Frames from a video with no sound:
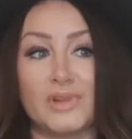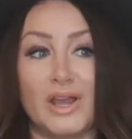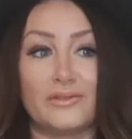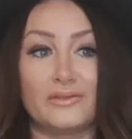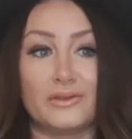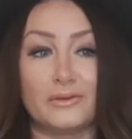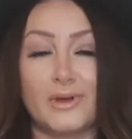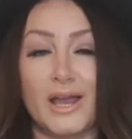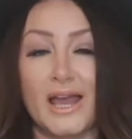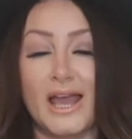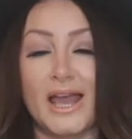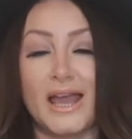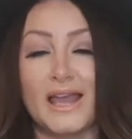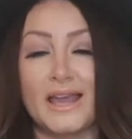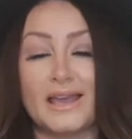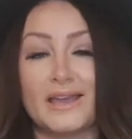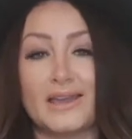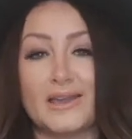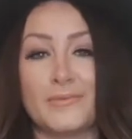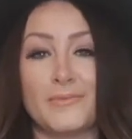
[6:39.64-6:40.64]
everywhere
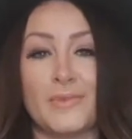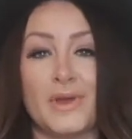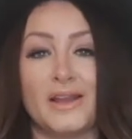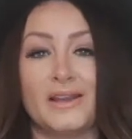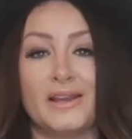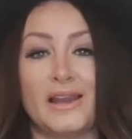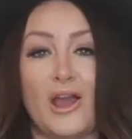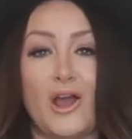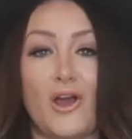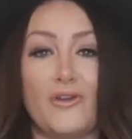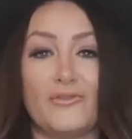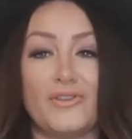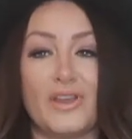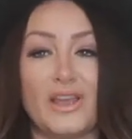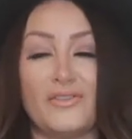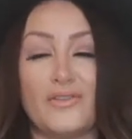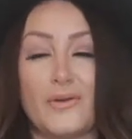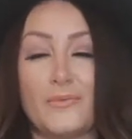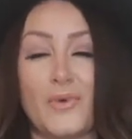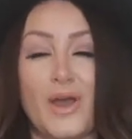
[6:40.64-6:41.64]
um, and
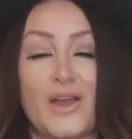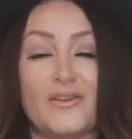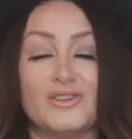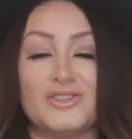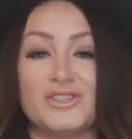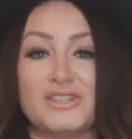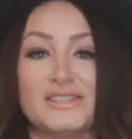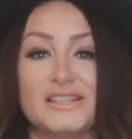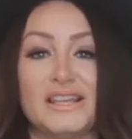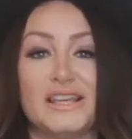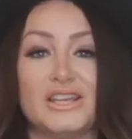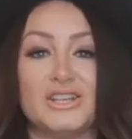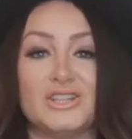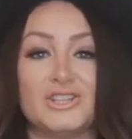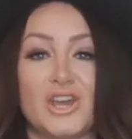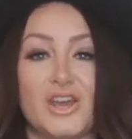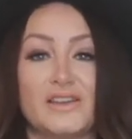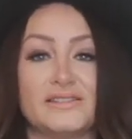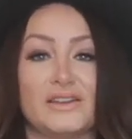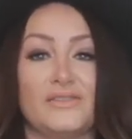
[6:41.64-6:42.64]
if I'm wearing just
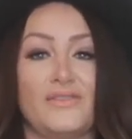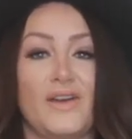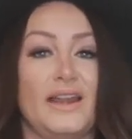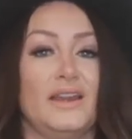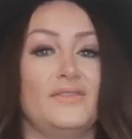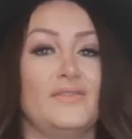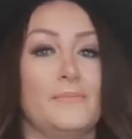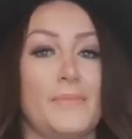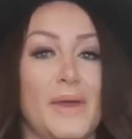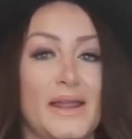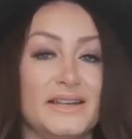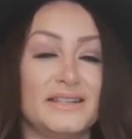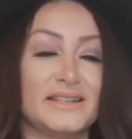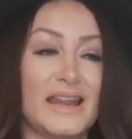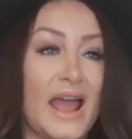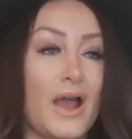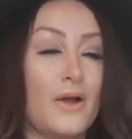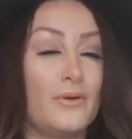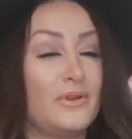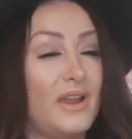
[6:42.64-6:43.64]
t-shirts I find if I bend
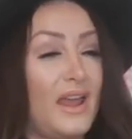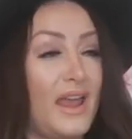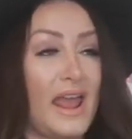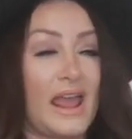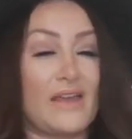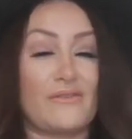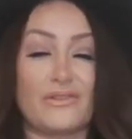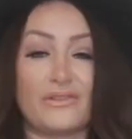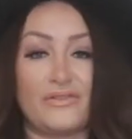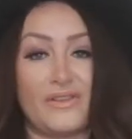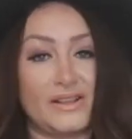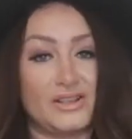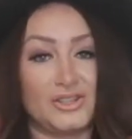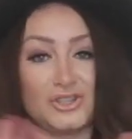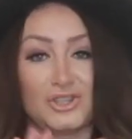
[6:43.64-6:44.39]
down everything's